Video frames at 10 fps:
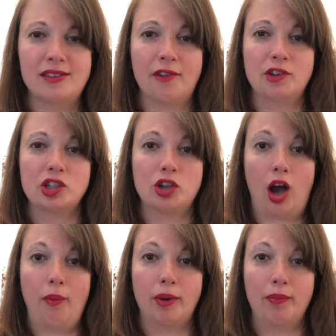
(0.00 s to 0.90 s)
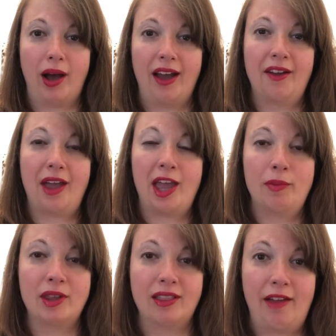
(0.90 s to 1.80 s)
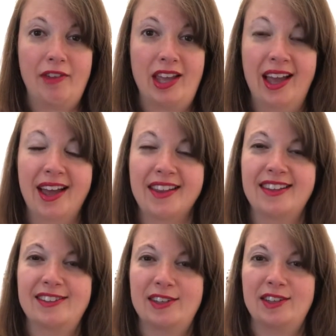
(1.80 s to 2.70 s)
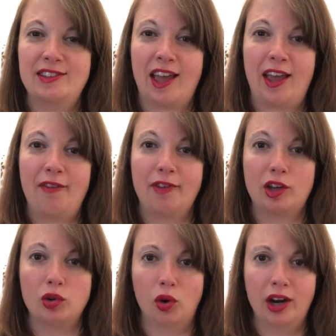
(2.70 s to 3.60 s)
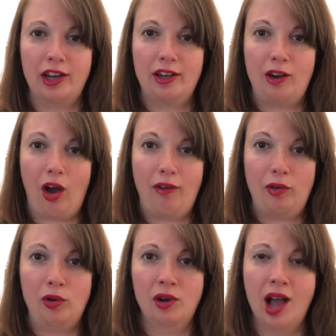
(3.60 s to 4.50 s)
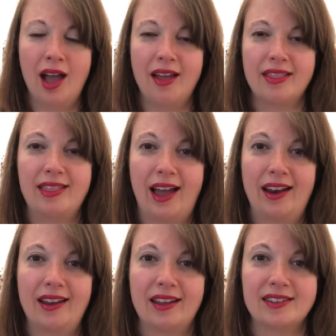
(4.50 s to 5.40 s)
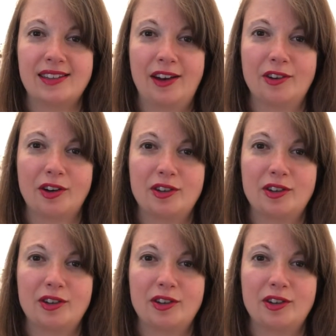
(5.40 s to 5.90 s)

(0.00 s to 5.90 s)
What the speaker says: a Shop by Amy Levy. This is a Victorian novel that centers